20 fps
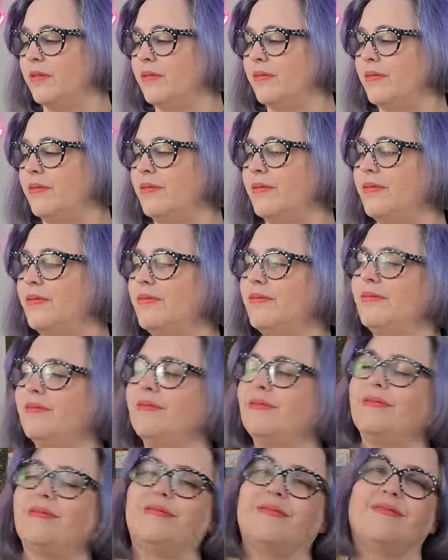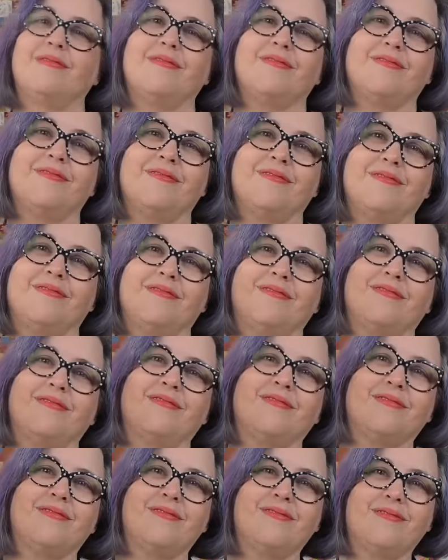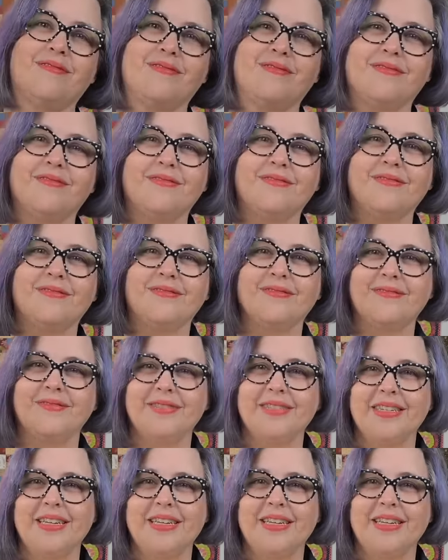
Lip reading: (silence)